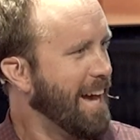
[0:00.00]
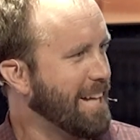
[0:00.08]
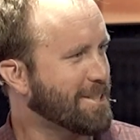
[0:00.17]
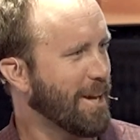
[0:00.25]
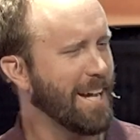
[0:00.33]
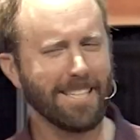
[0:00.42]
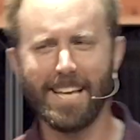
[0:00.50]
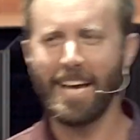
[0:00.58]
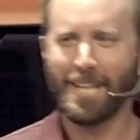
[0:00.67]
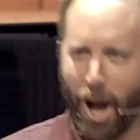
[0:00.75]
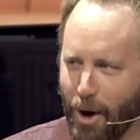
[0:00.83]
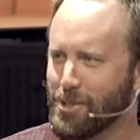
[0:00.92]
And so he's
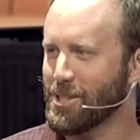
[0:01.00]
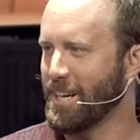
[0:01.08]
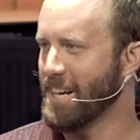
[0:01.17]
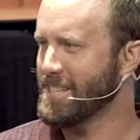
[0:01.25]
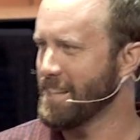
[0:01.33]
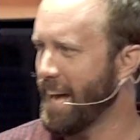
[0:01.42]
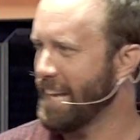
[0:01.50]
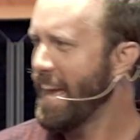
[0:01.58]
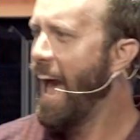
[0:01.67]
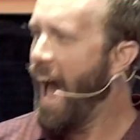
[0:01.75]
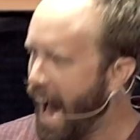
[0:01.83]
like coaching us on like